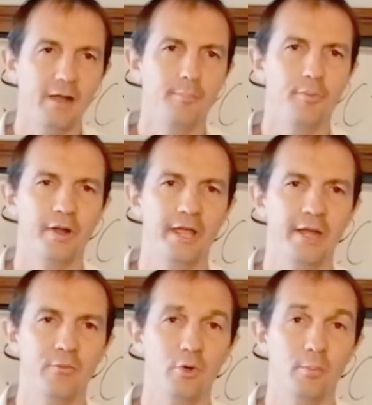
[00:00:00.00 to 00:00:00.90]
Our
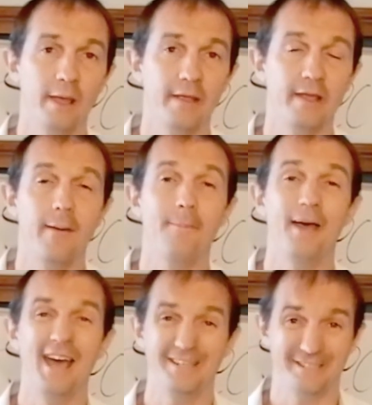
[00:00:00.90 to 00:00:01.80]
brain will make
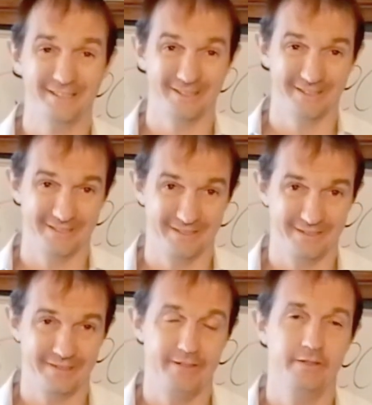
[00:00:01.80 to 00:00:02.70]

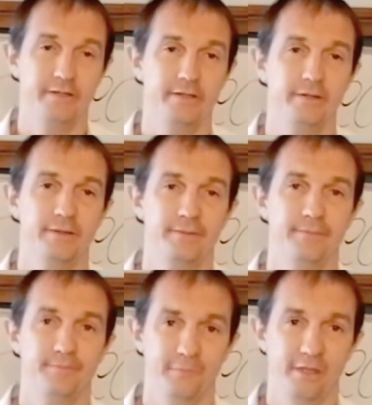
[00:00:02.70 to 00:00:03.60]
patterns.
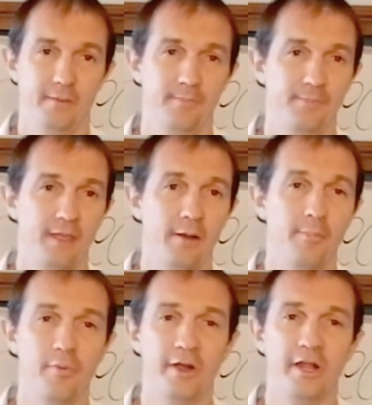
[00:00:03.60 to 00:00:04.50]
Yep.
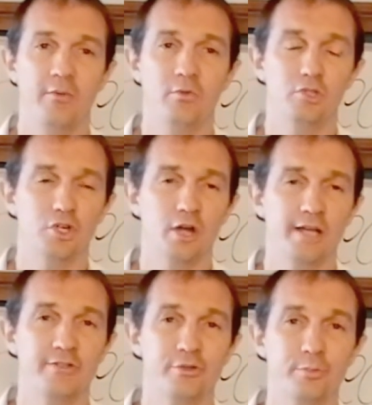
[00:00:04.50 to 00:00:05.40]
Our brain will
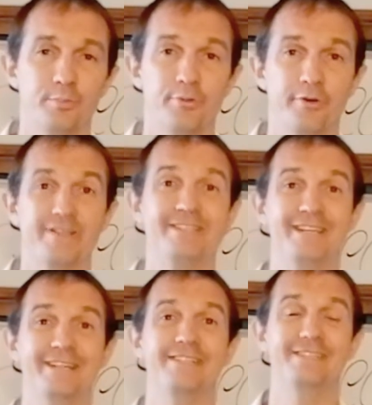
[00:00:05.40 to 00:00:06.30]
try to
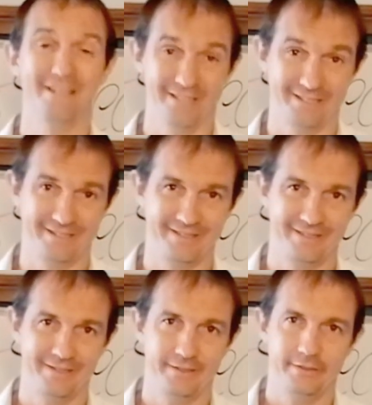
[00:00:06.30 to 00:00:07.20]
protect
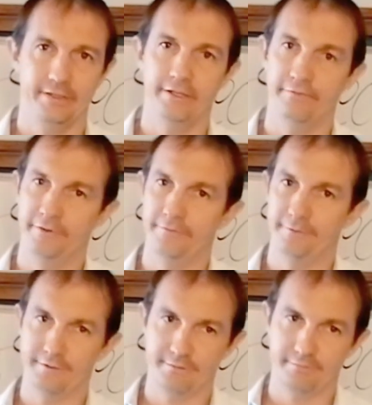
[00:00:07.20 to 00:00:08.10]
us, even if
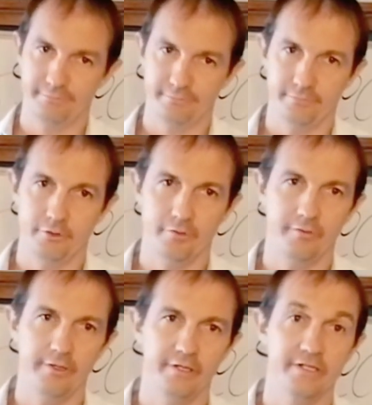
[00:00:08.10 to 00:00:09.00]
it's not
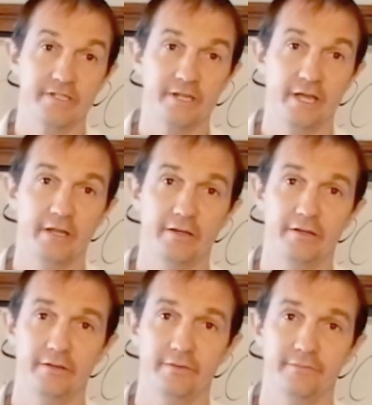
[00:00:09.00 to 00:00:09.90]
really a snake.
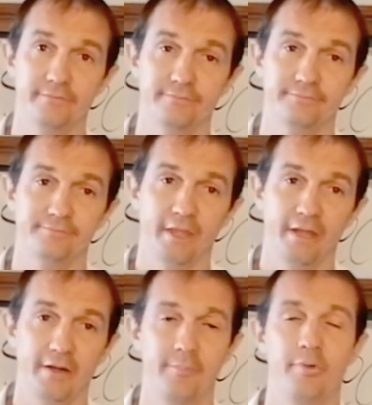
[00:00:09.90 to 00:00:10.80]

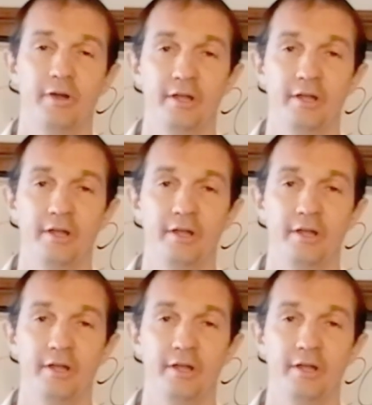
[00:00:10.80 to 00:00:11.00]
and our